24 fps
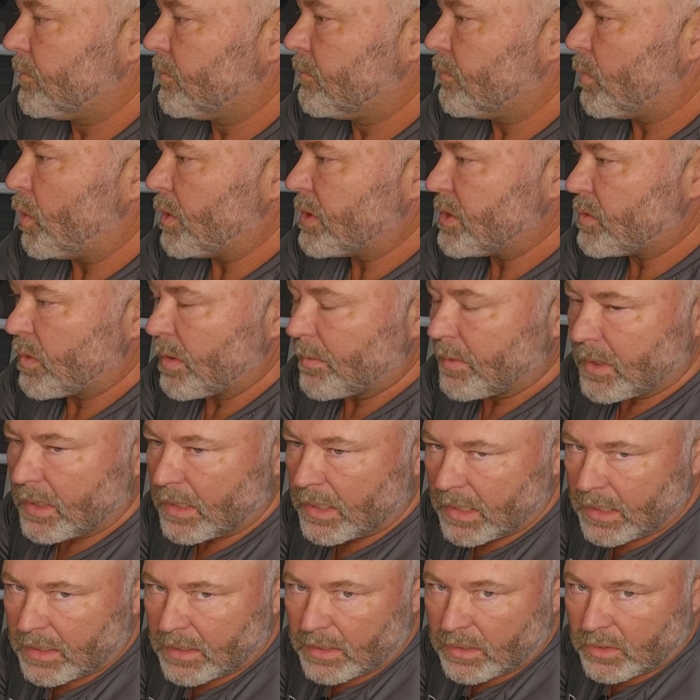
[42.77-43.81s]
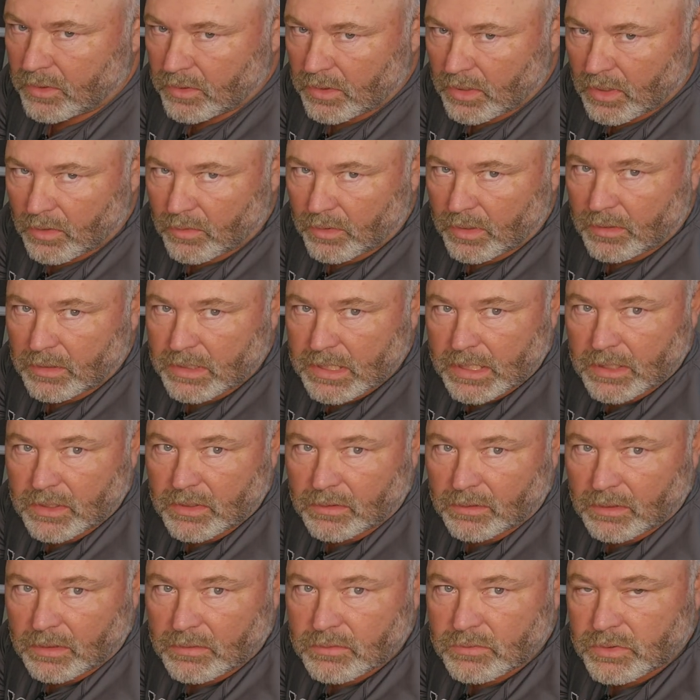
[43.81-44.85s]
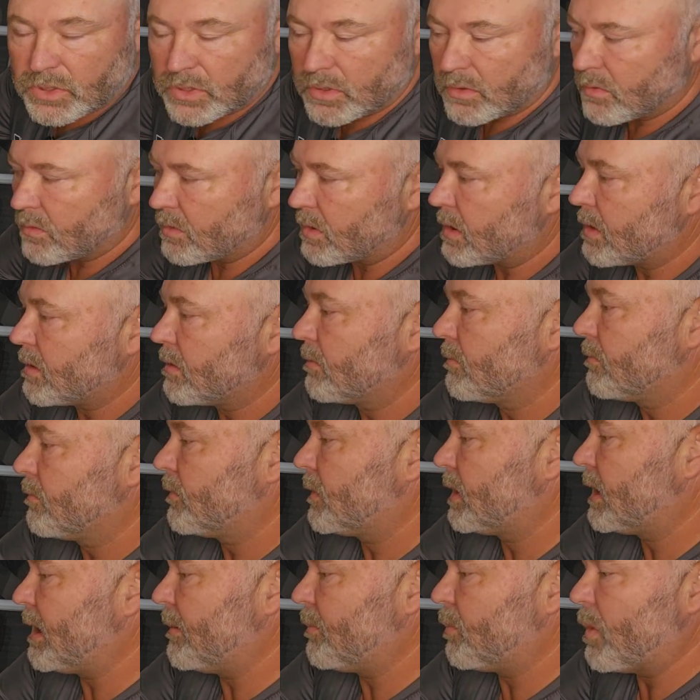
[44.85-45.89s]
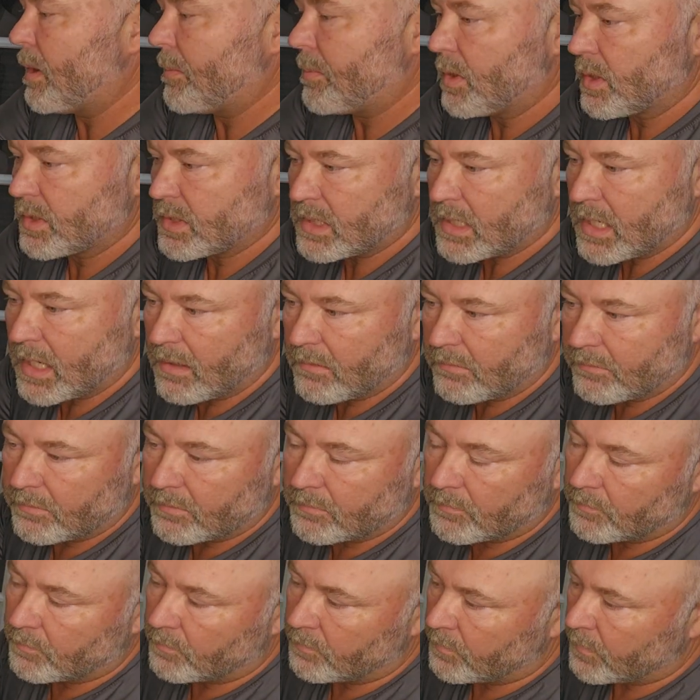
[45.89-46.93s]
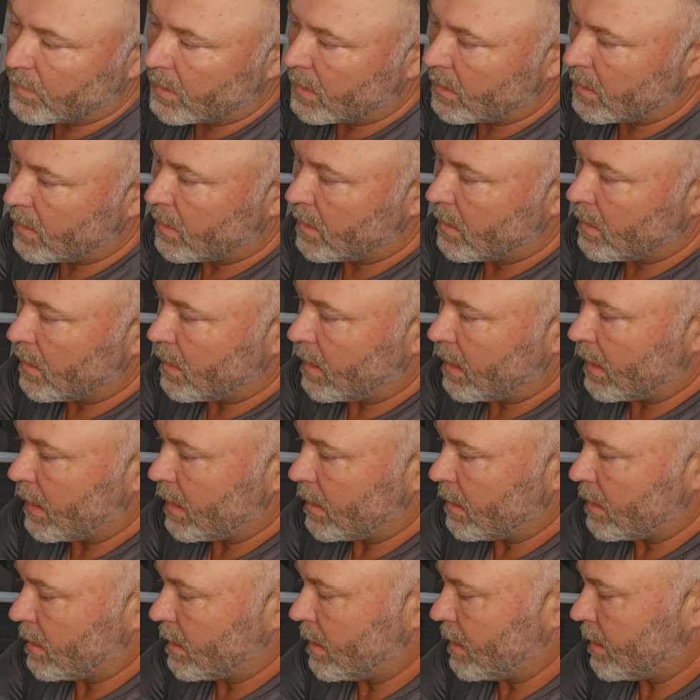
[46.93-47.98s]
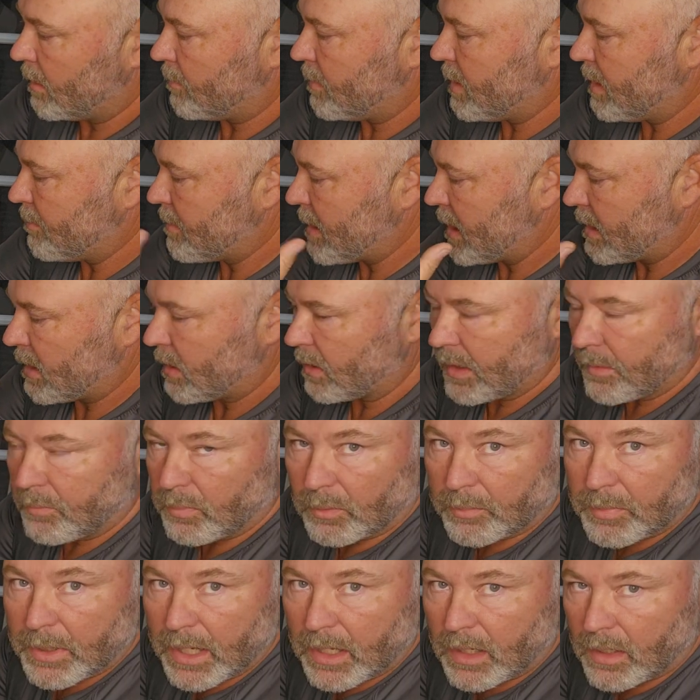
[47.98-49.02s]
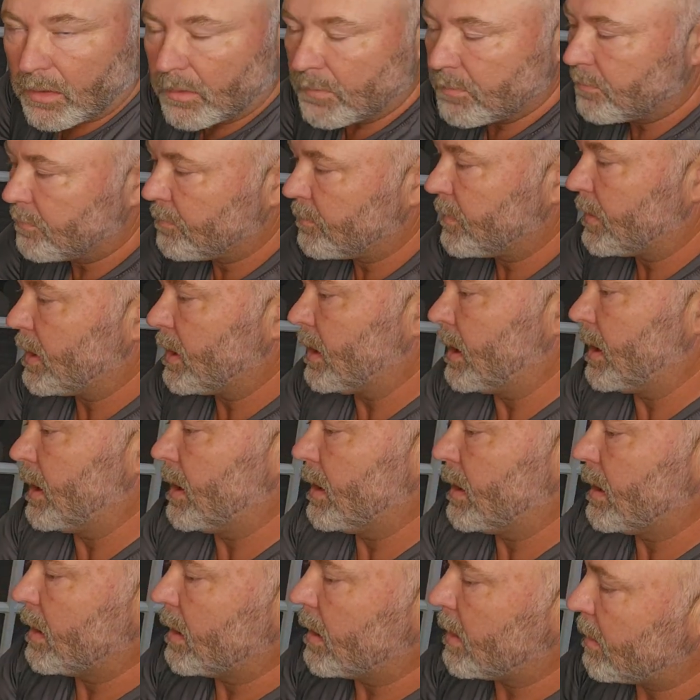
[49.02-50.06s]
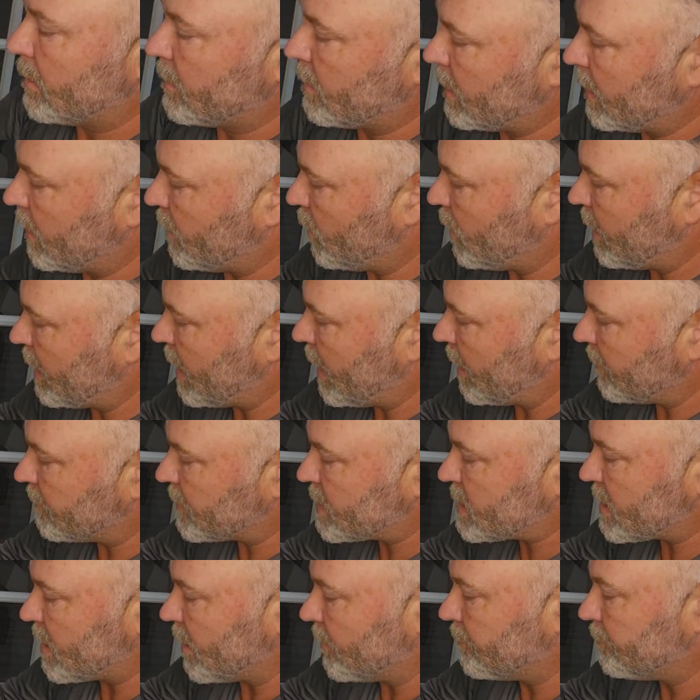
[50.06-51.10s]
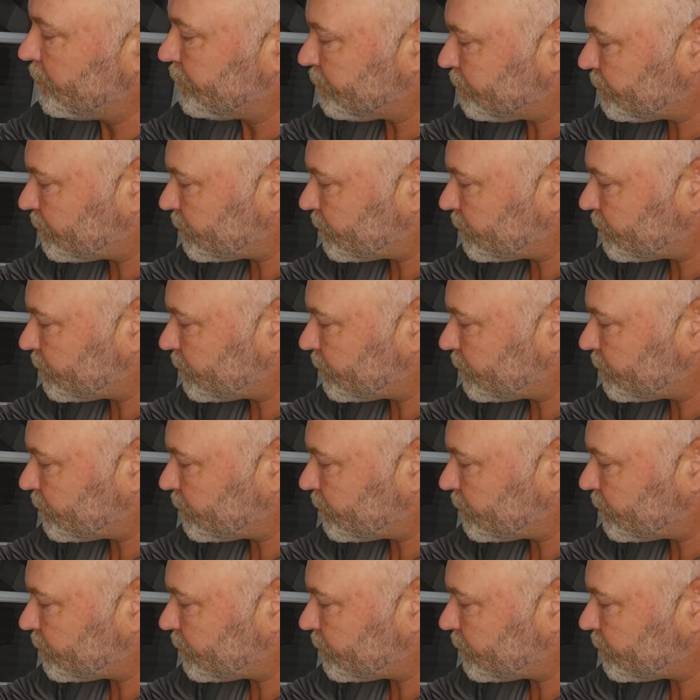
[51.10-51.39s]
point your weapon in anything you don't intend to shoot, keep weapon on safe, and be mentally prepared and whatnot. So